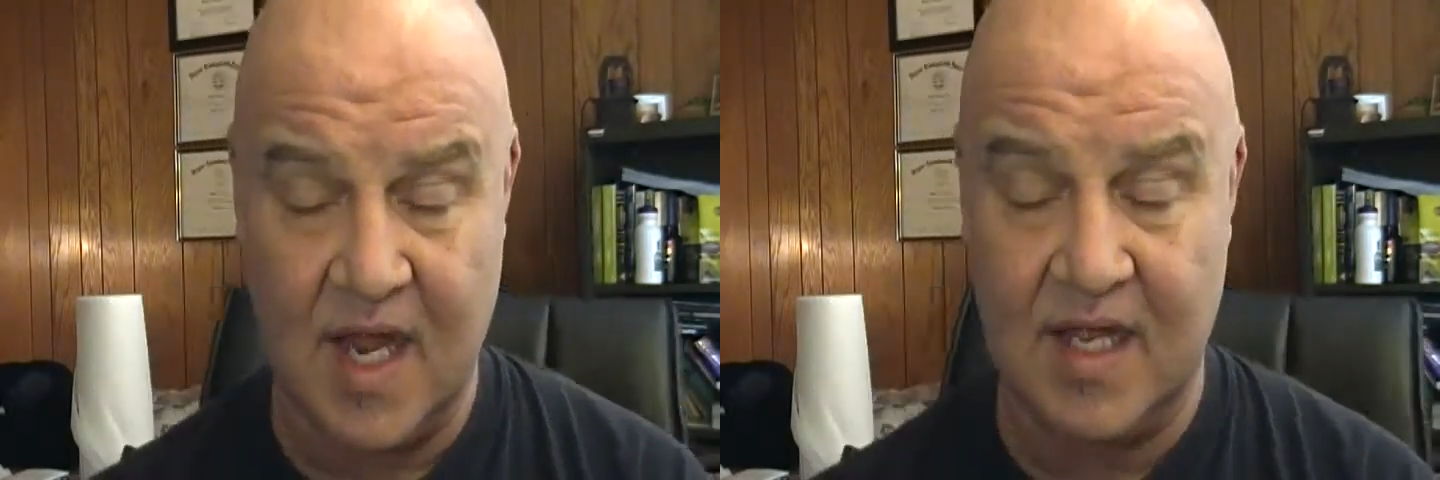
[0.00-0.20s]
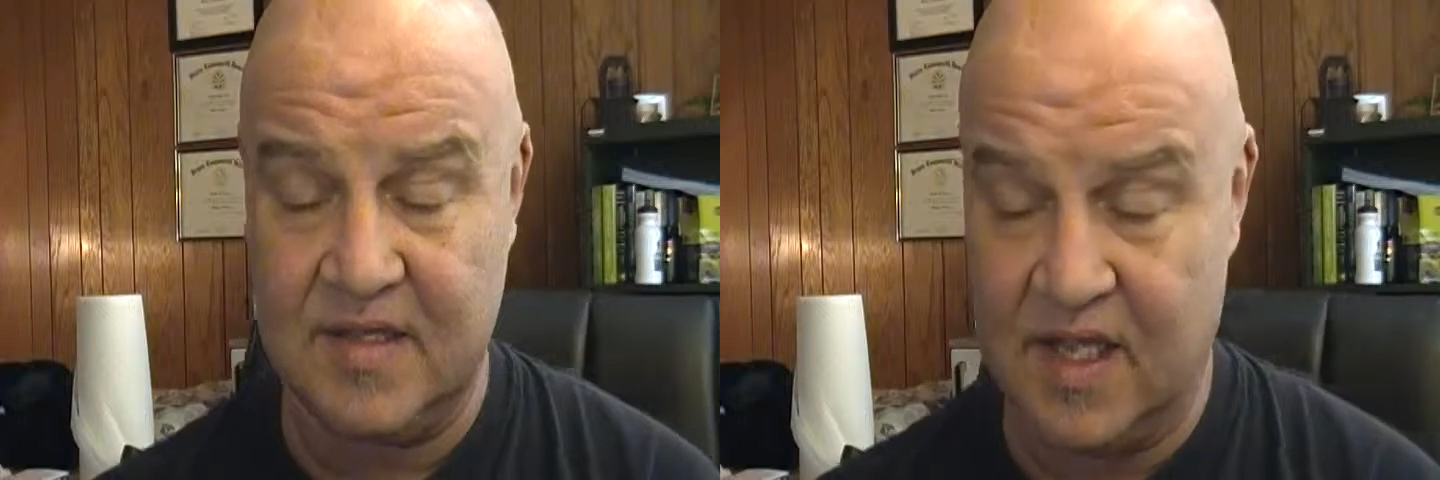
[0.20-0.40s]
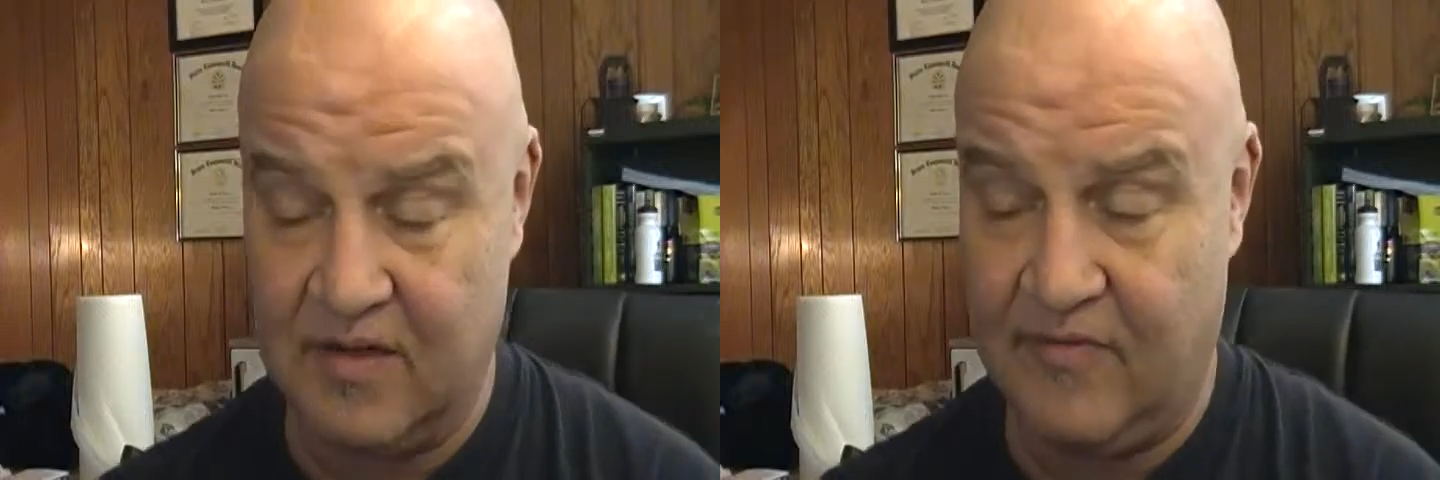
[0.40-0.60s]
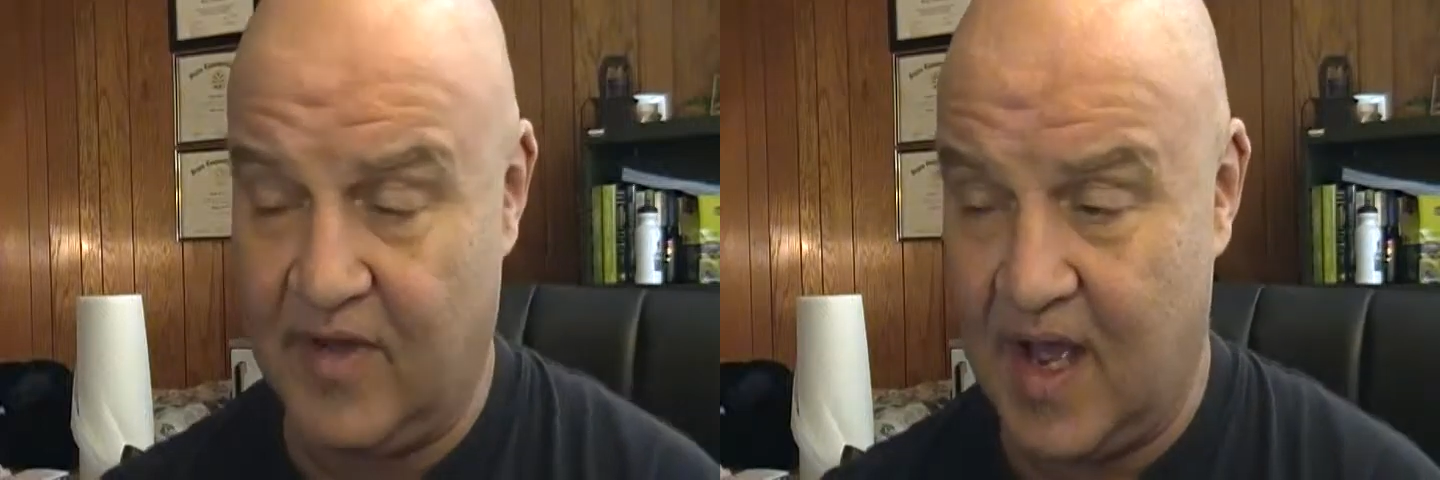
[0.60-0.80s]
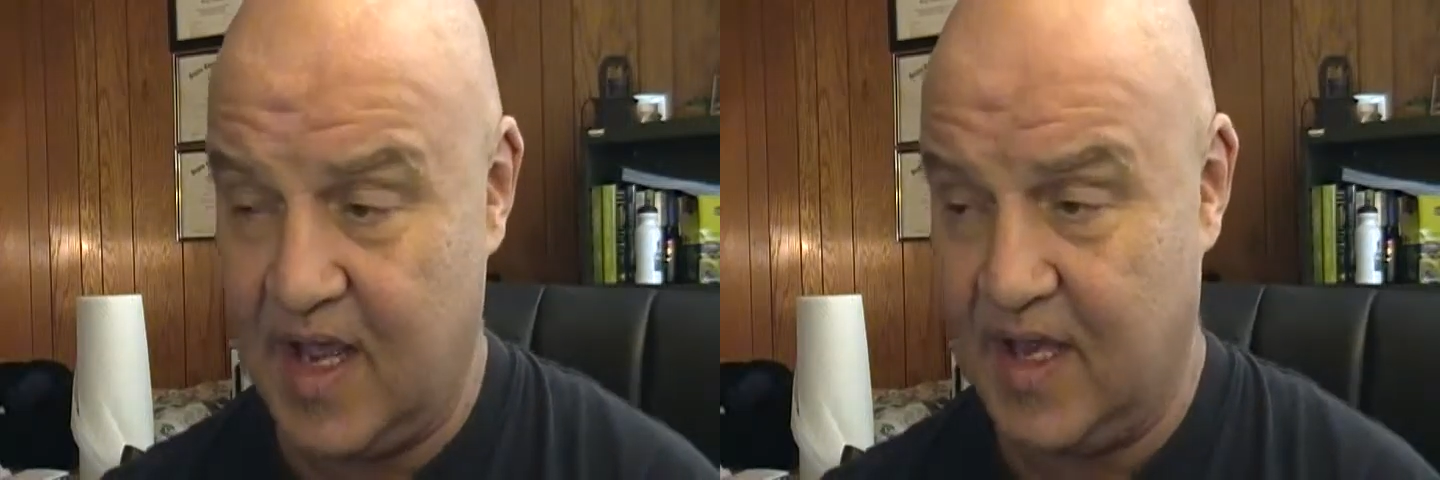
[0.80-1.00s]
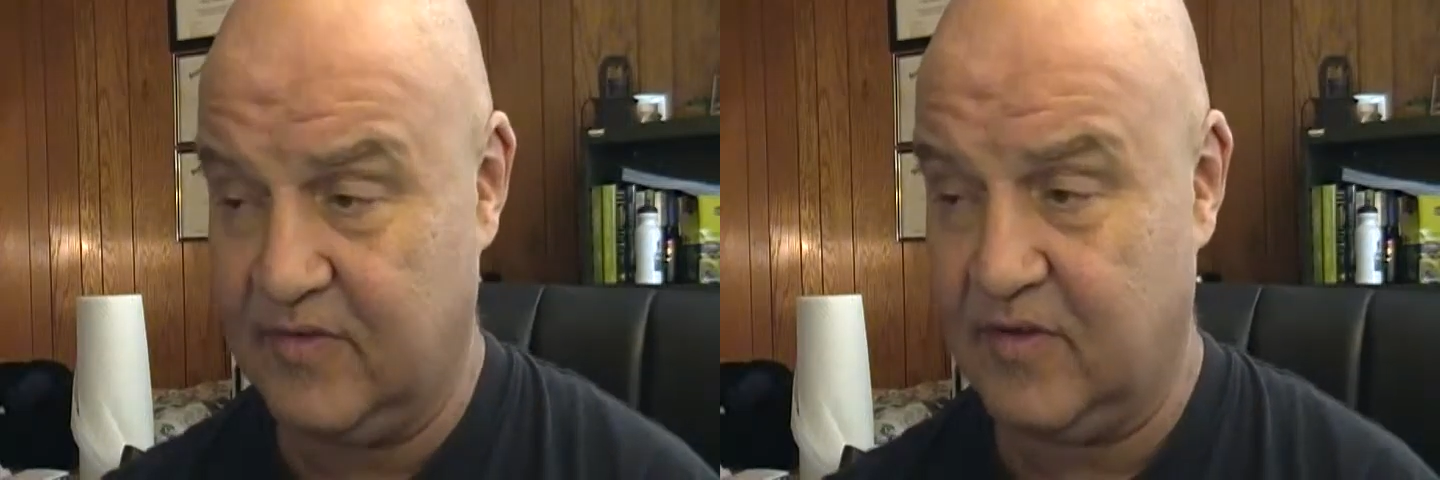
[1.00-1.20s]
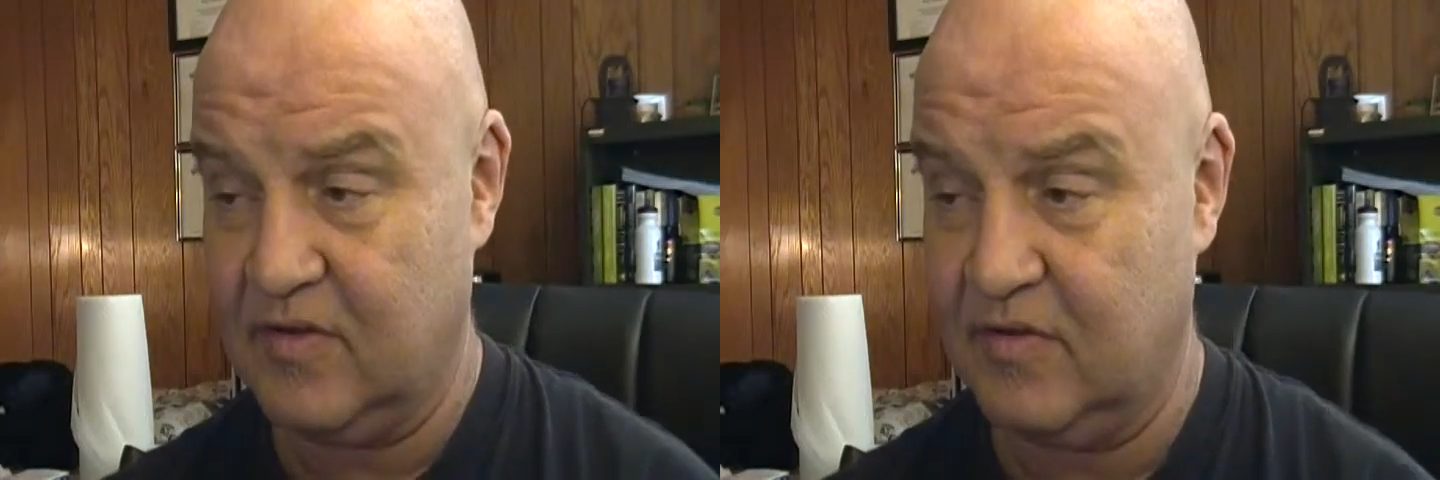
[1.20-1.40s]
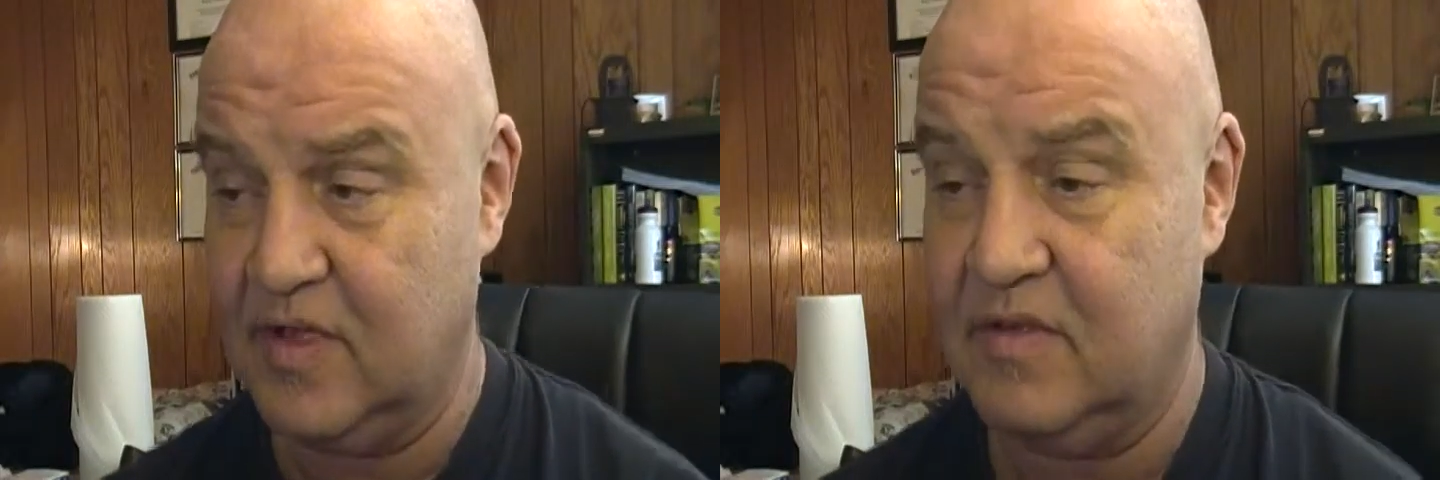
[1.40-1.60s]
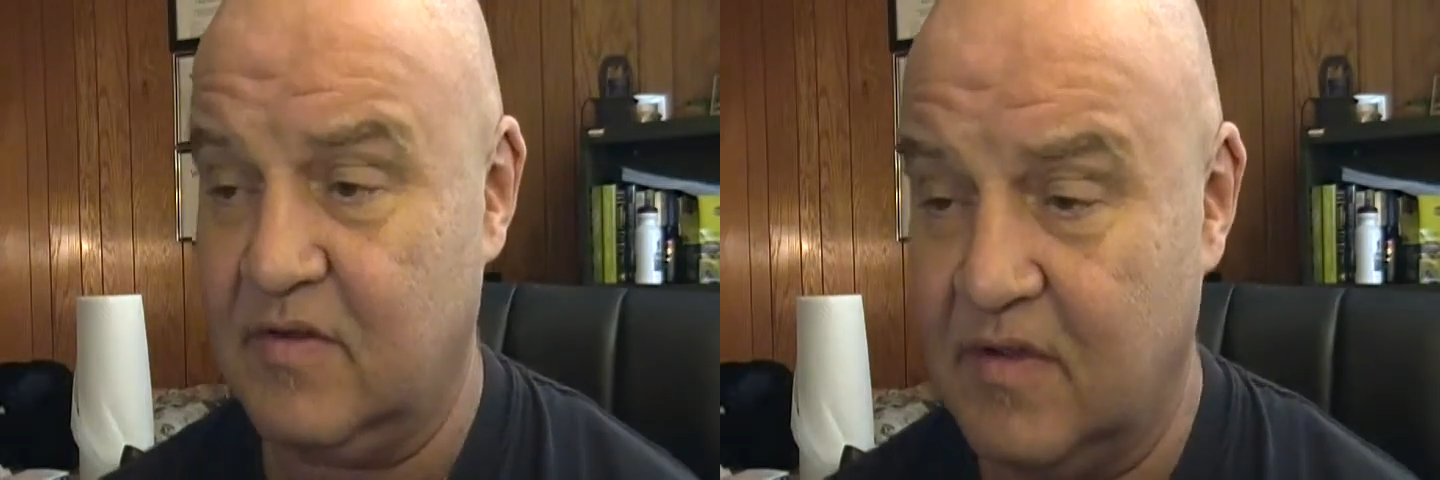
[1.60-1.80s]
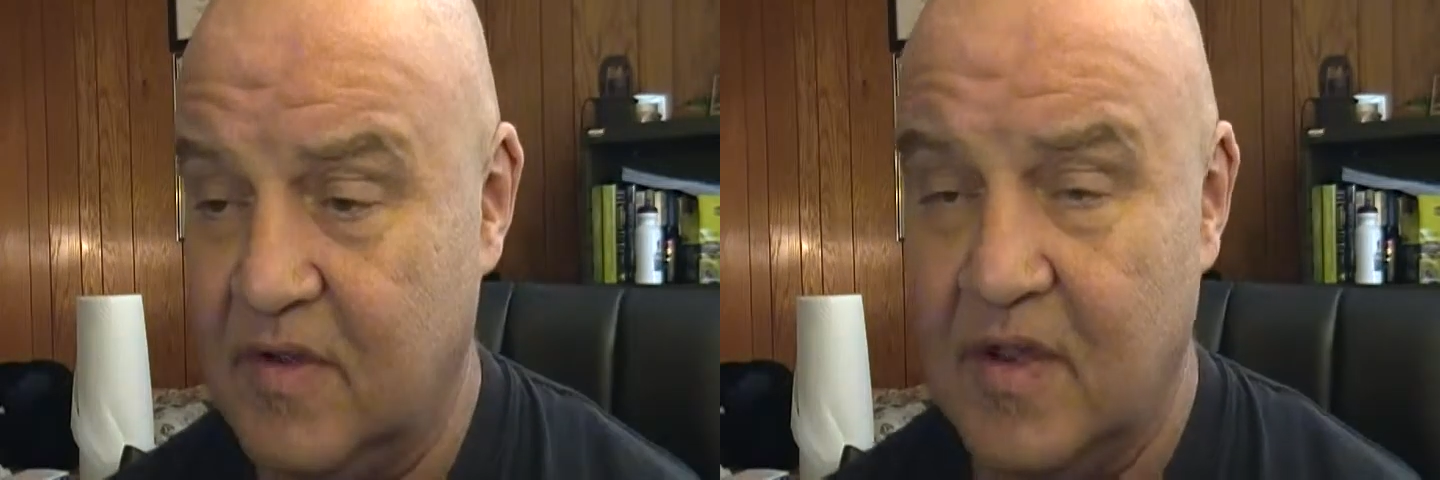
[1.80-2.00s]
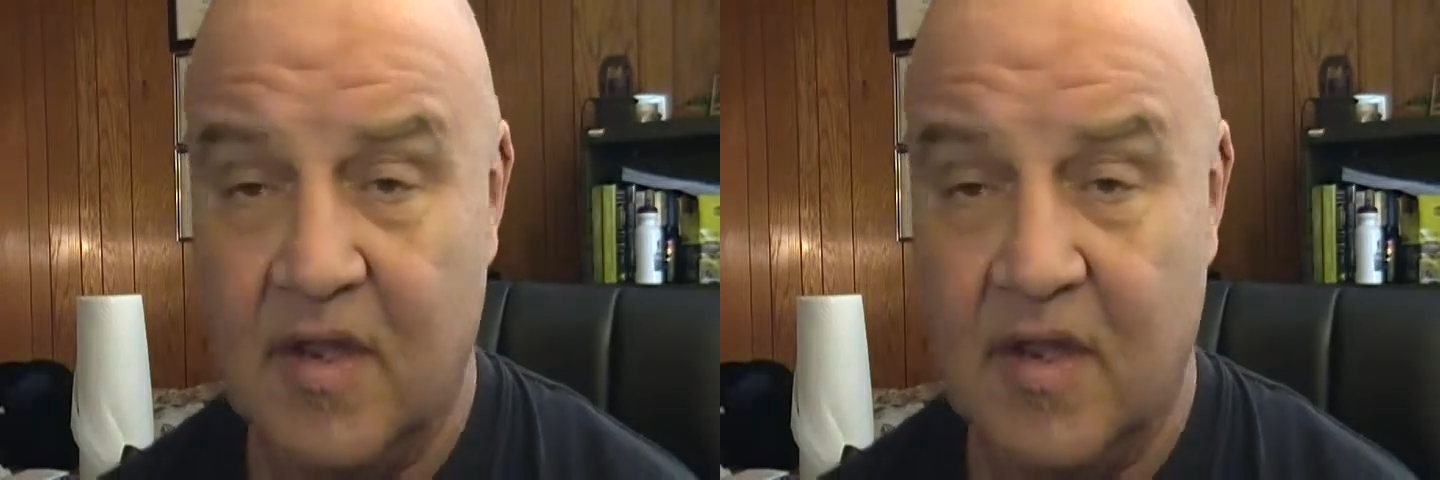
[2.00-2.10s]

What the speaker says: identify, and so you'll need to,